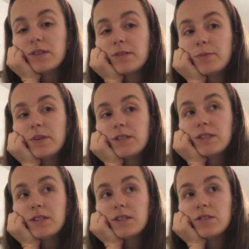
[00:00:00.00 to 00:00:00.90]

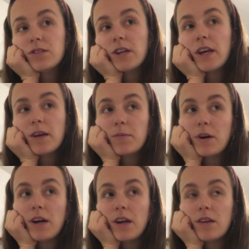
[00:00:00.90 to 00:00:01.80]
experiences and share
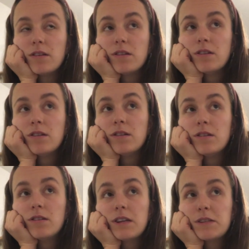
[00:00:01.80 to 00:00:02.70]
my
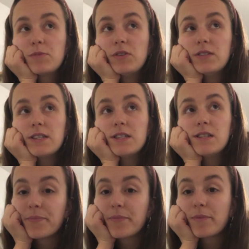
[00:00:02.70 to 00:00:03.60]
experiences.
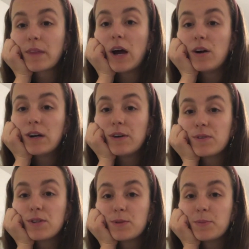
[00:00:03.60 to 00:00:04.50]
Now I've
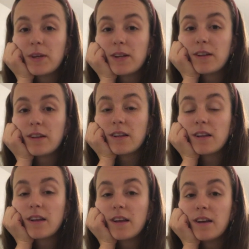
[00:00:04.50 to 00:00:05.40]
just
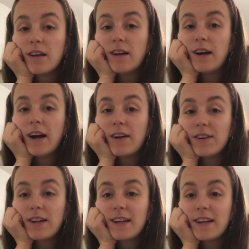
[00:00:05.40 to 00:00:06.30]
been
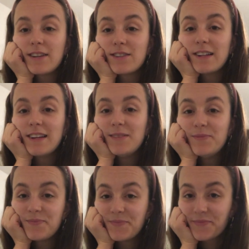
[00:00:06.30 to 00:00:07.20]
ironing actually.
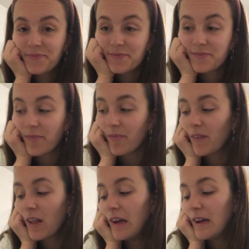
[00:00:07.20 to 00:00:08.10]

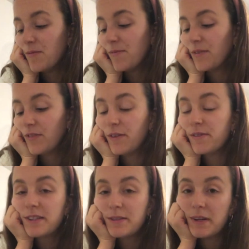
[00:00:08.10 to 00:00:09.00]
I've never
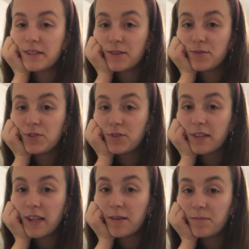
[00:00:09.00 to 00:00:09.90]
seen myself doing
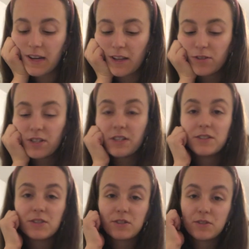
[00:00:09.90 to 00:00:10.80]
that. I usually
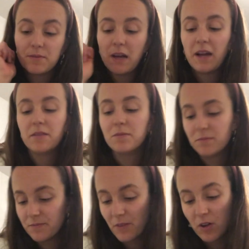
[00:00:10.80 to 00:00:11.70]
just
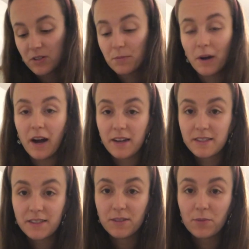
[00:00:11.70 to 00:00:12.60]
iron on
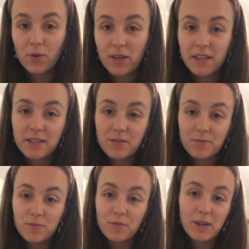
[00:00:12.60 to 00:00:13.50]
demand in the mornings,
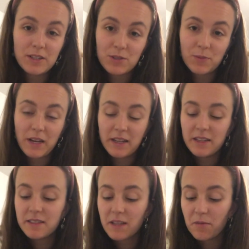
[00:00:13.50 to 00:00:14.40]
just when I
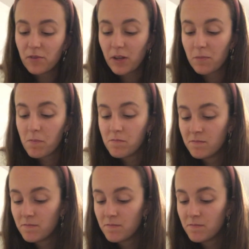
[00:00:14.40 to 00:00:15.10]
need something,